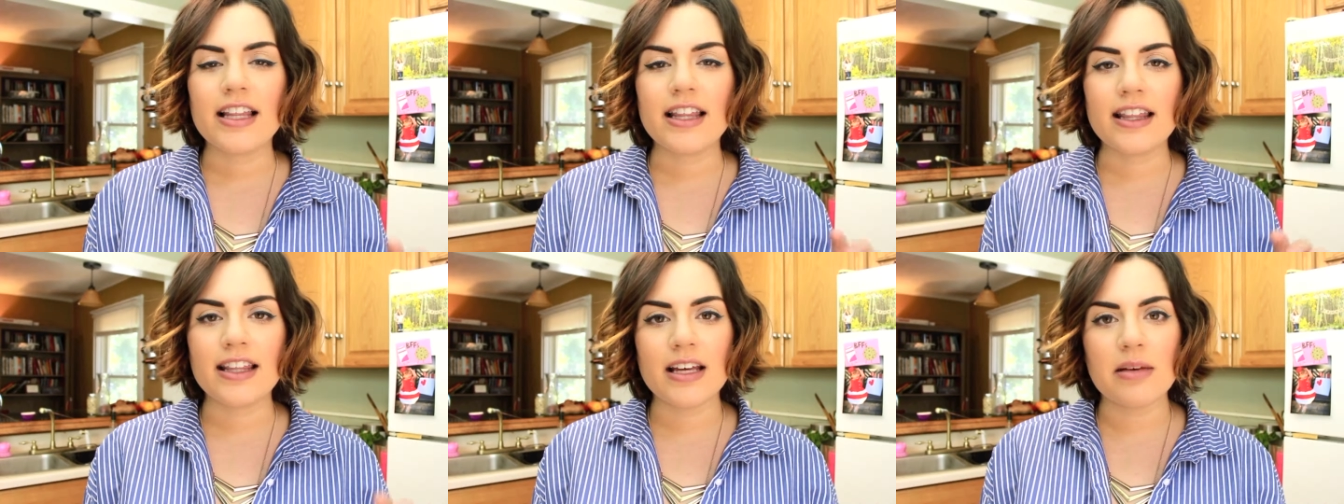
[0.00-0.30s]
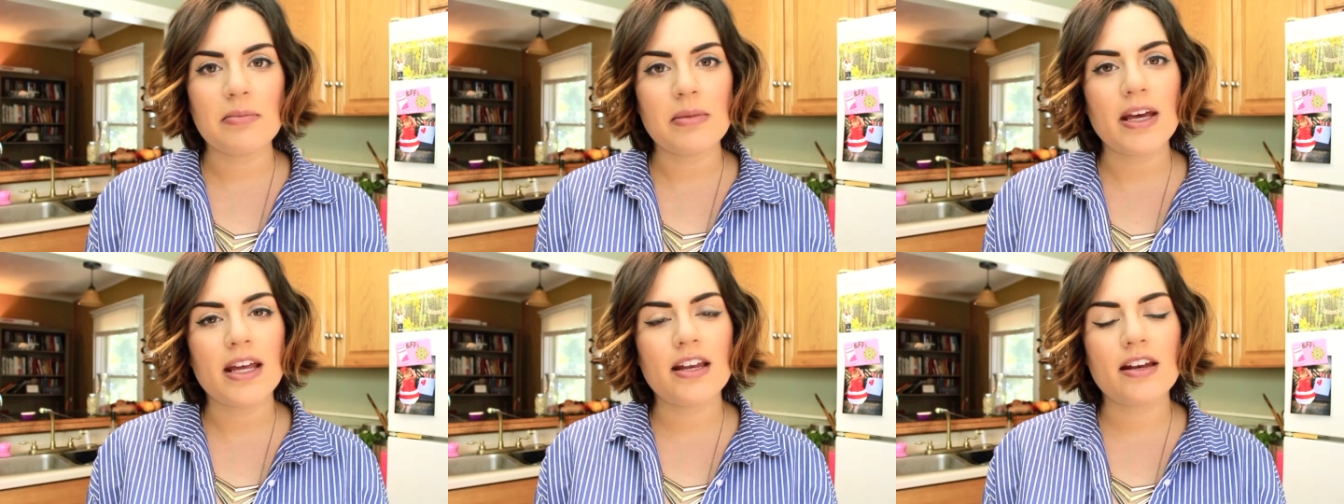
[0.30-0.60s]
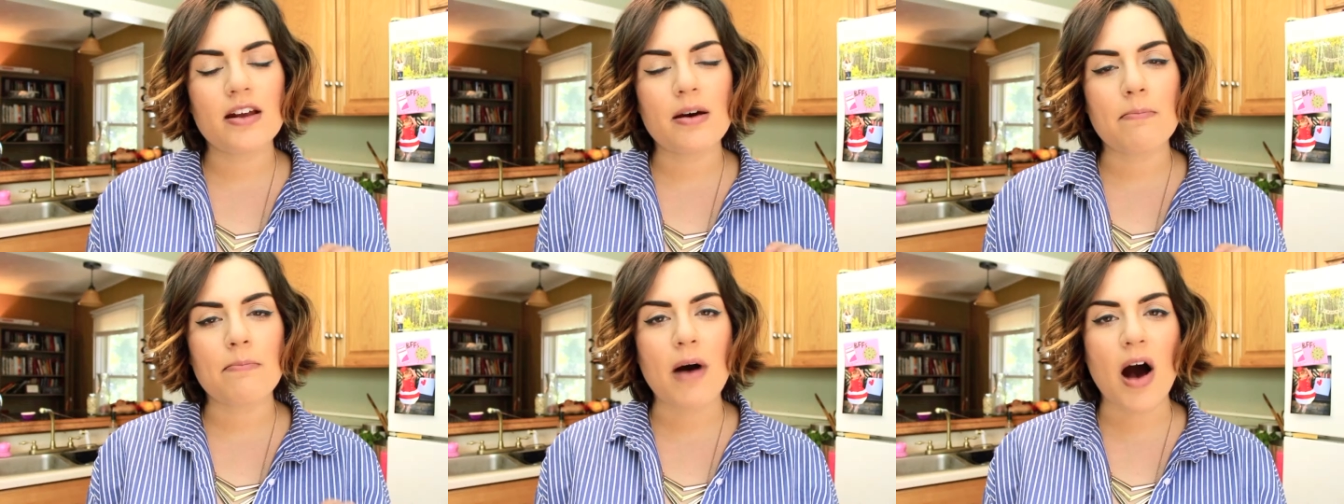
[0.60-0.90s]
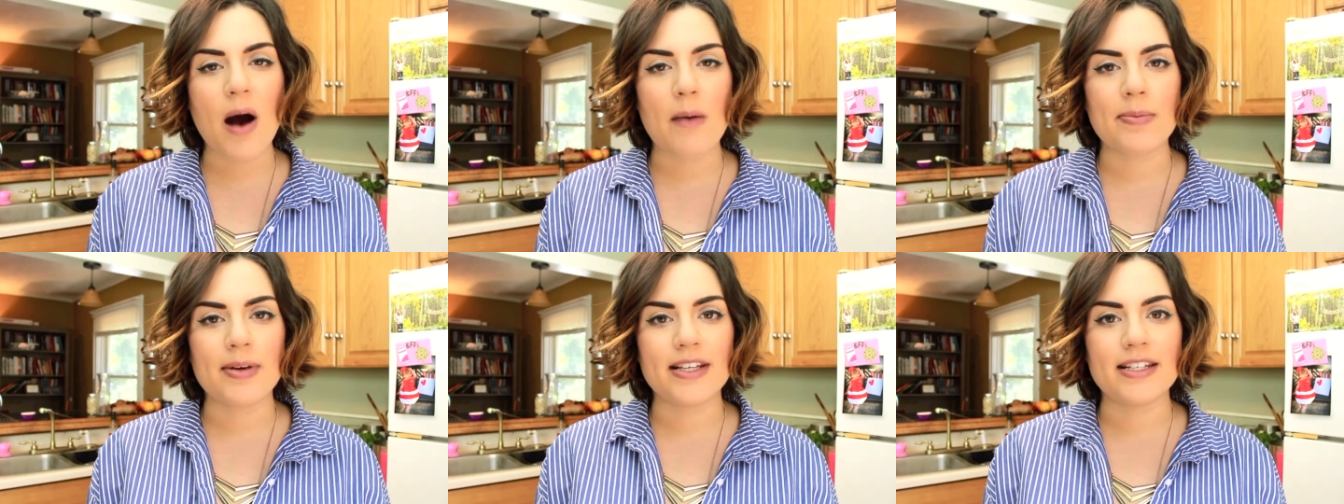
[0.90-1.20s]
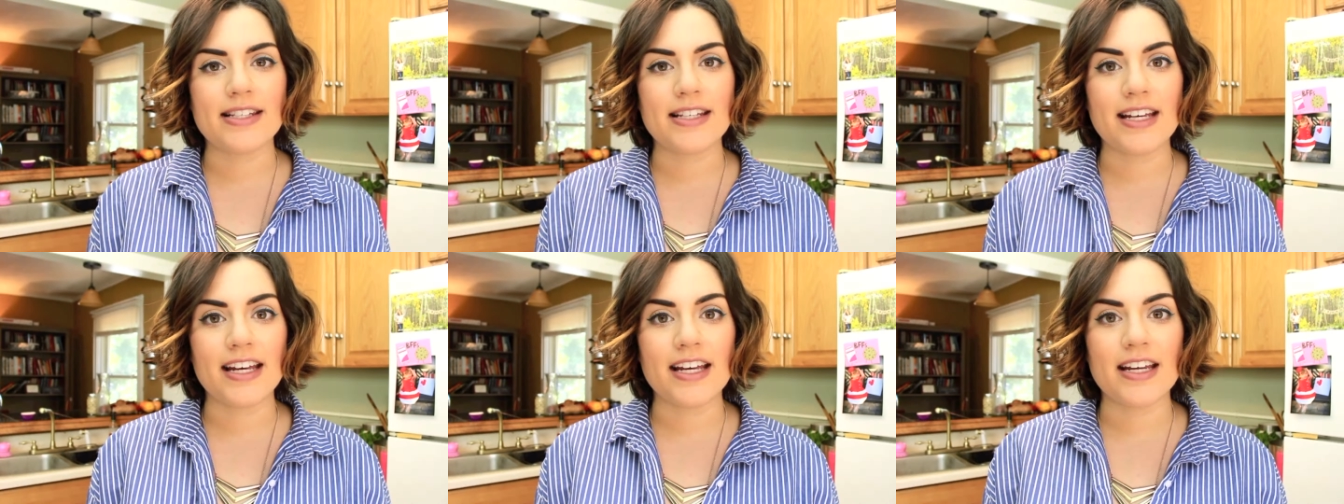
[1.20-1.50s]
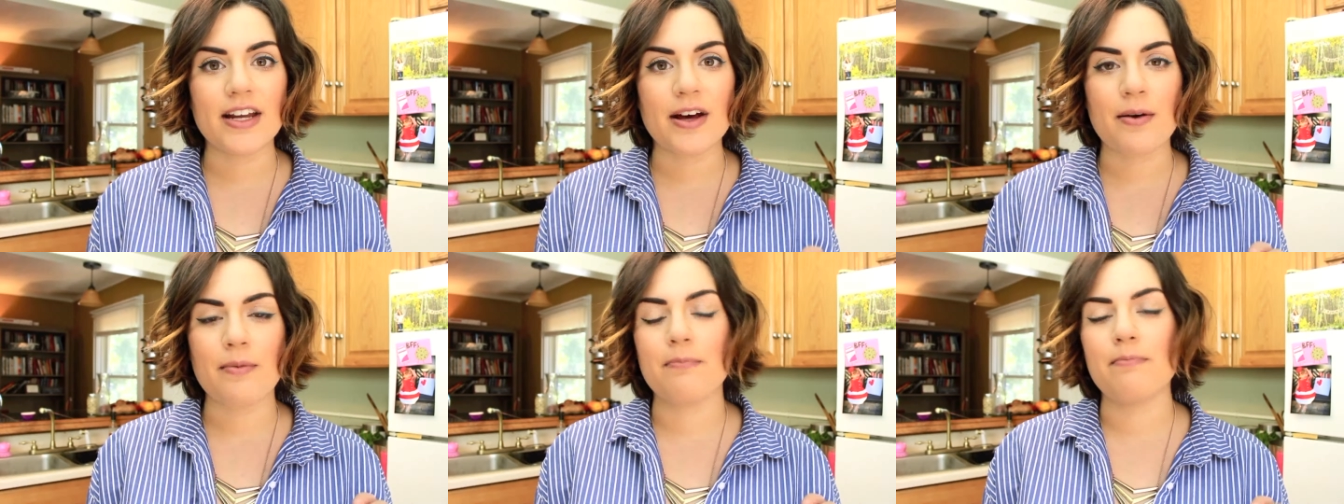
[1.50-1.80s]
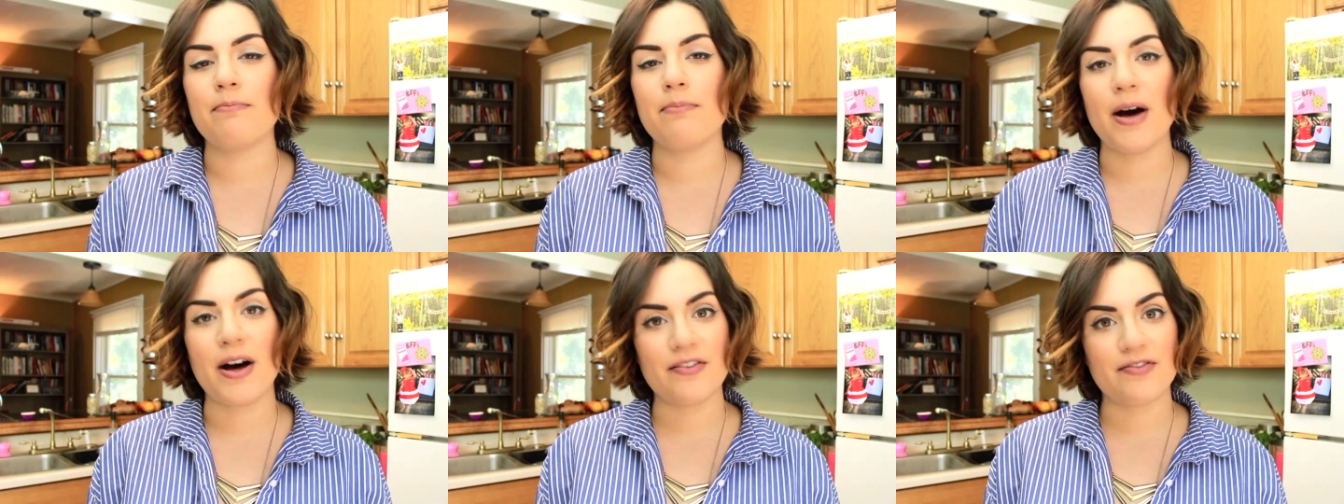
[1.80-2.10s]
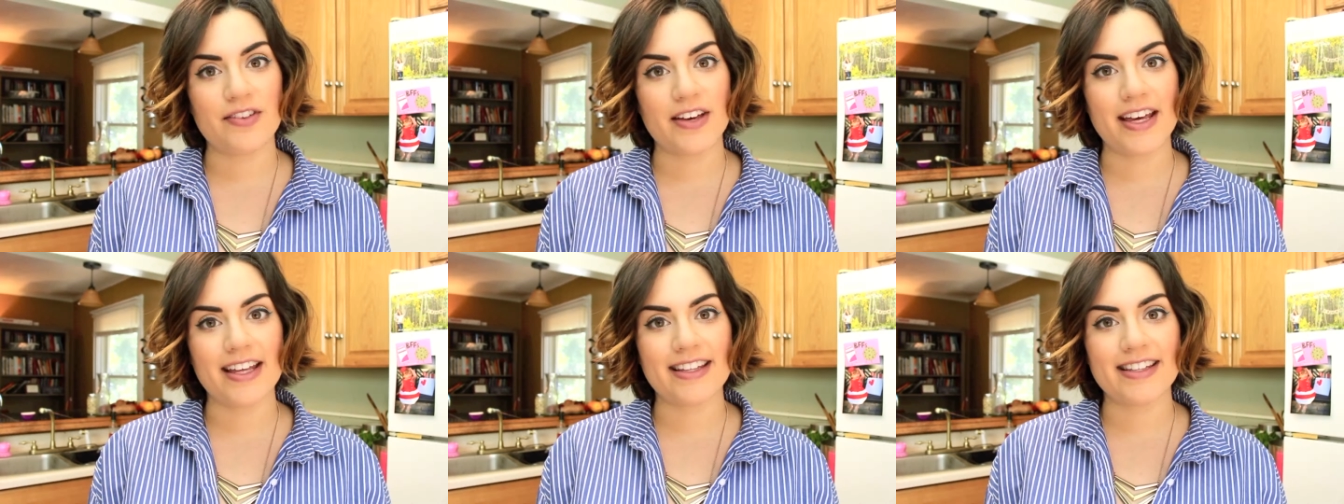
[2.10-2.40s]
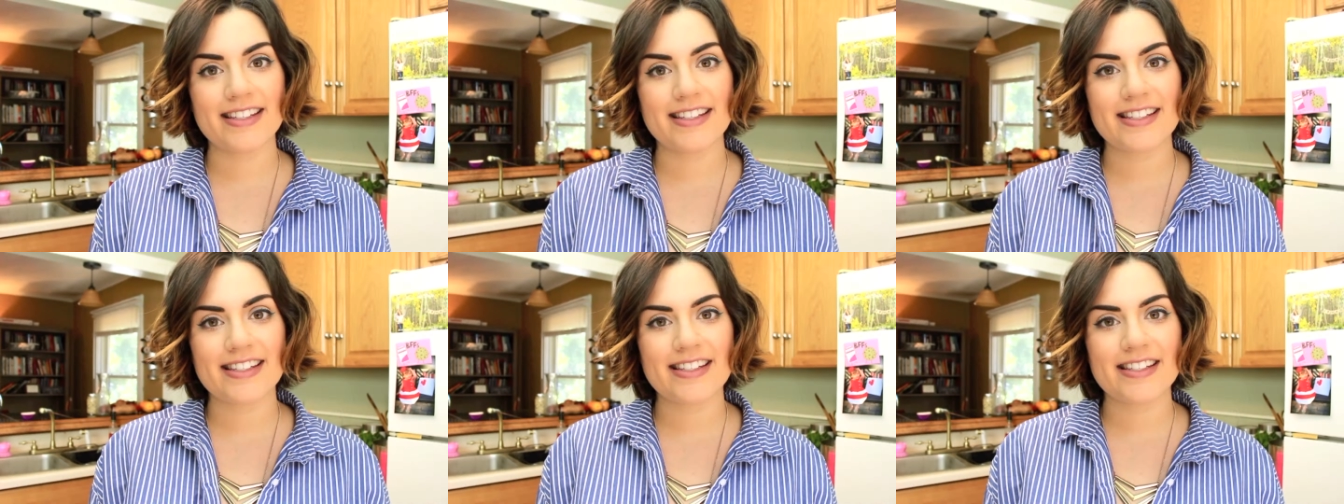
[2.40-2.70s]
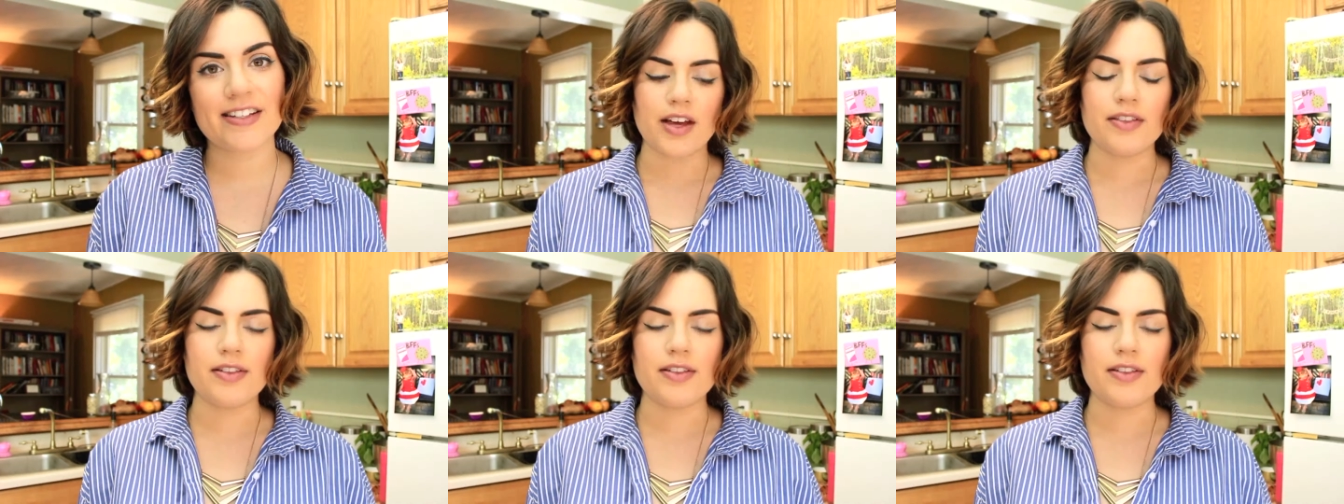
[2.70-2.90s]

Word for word: lemon poppy seed muffins.